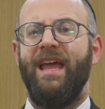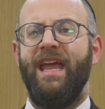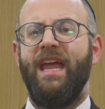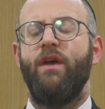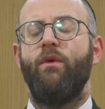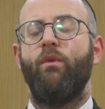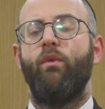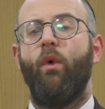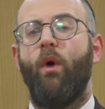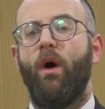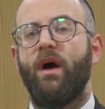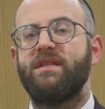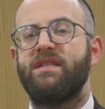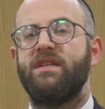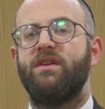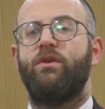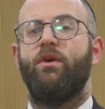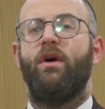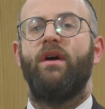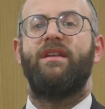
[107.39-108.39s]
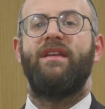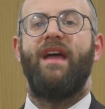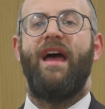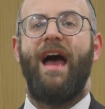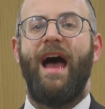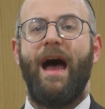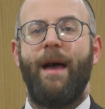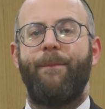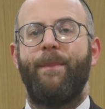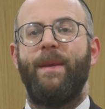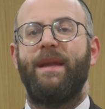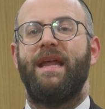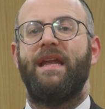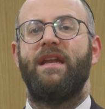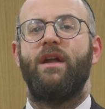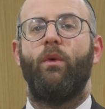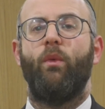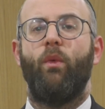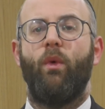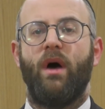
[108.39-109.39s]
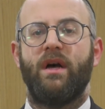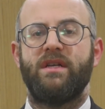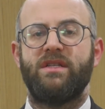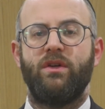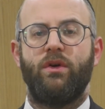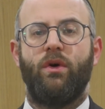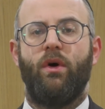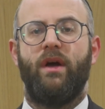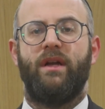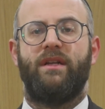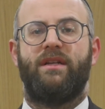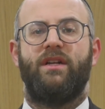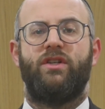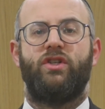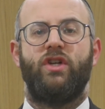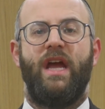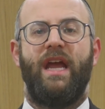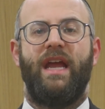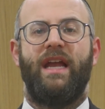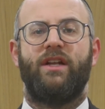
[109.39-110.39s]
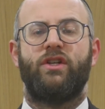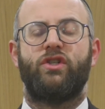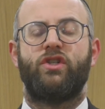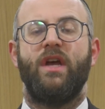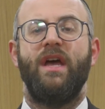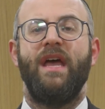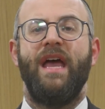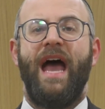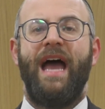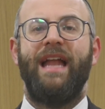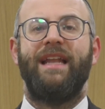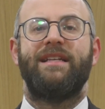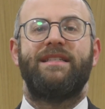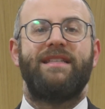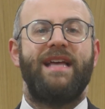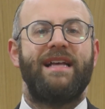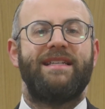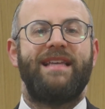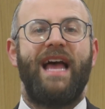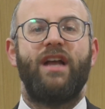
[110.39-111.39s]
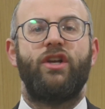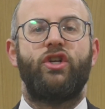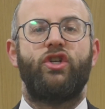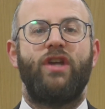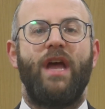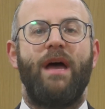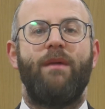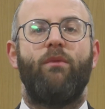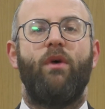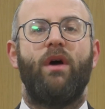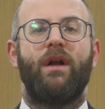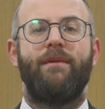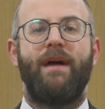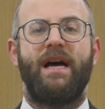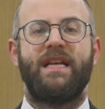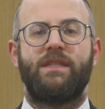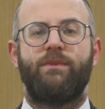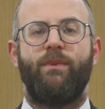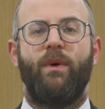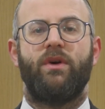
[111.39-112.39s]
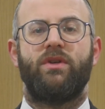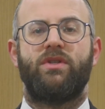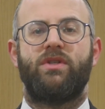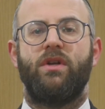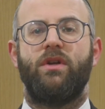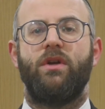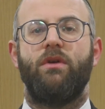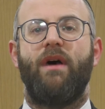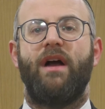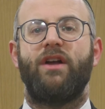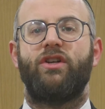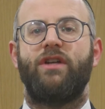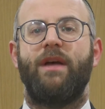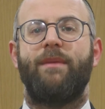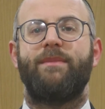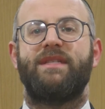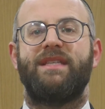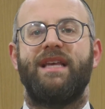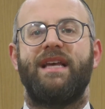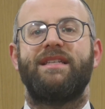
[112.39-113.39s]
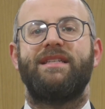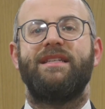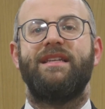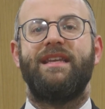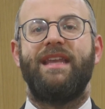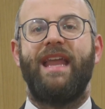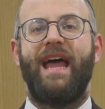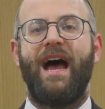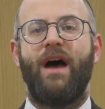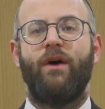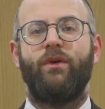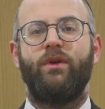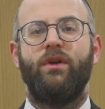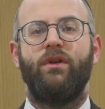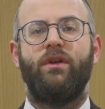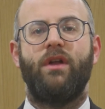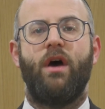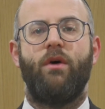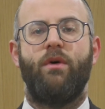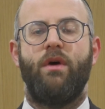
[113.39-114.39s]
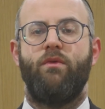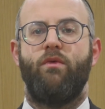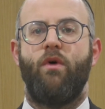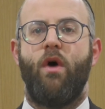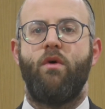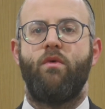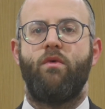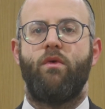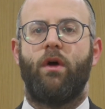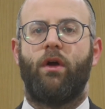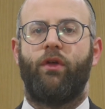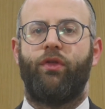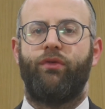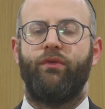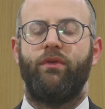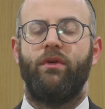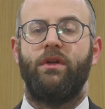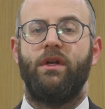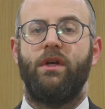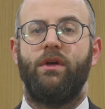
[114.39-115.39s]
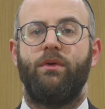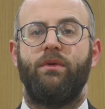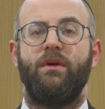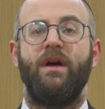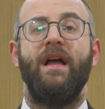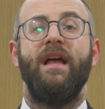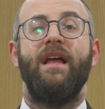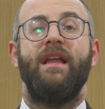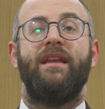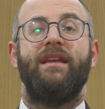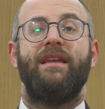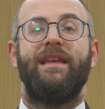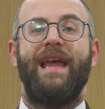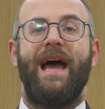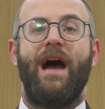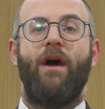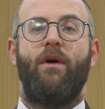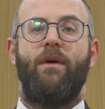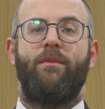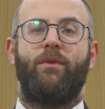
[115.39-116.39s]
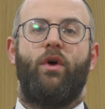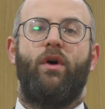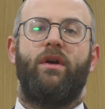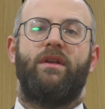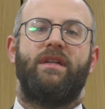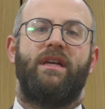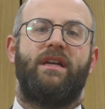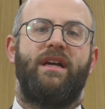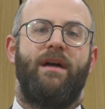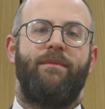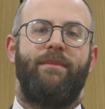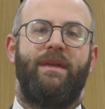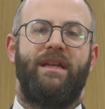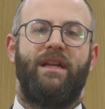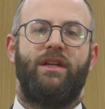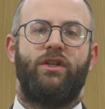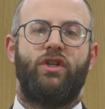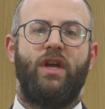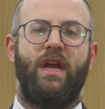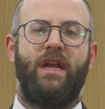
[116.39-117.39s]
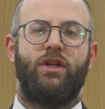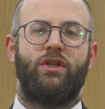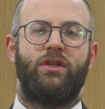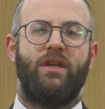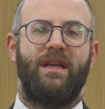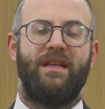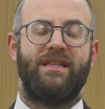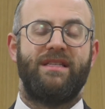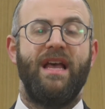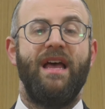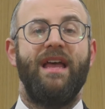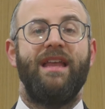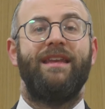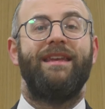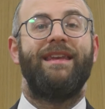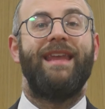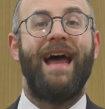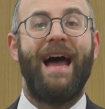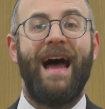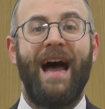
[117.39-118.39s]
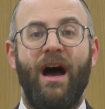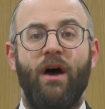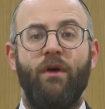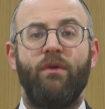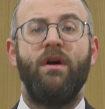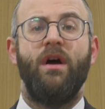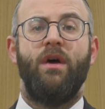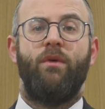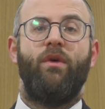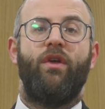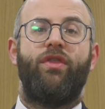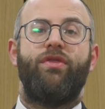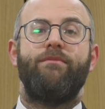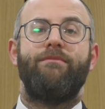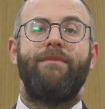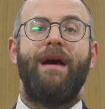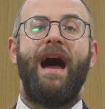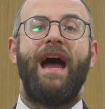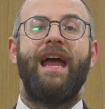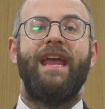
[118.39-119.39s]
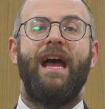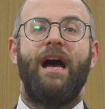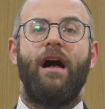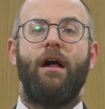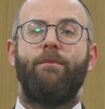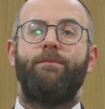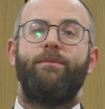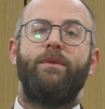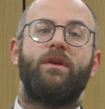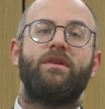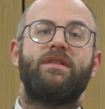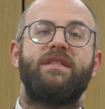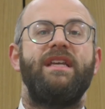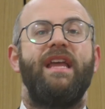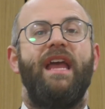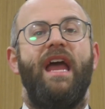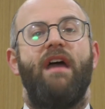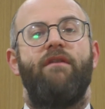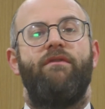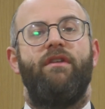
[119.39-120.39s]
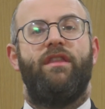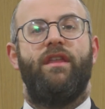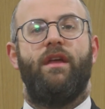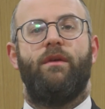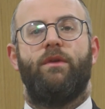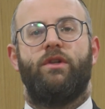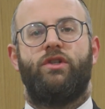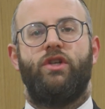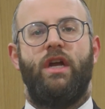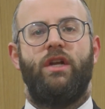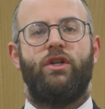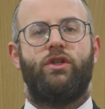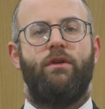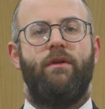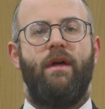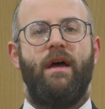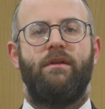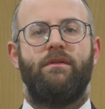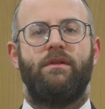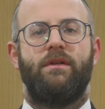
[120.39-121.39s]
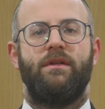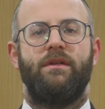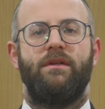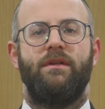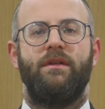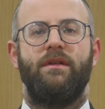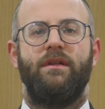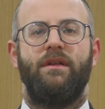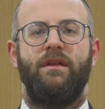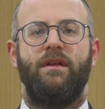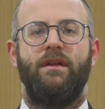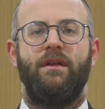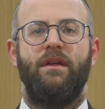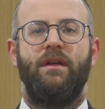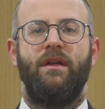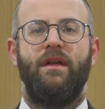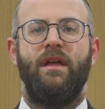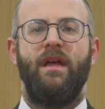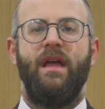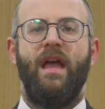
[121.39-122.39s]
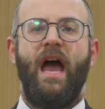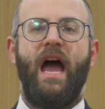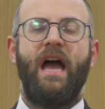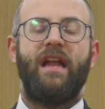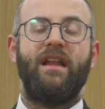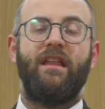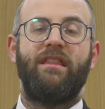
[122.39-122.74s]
it wasn't going to happen and it wasn't going to change, and he says, Hashem, what am I supposed to do? Hashem says, now you know it won't work through you. Now I'm going to come in and change things. Now, with my help, you'll see everything will change around. And I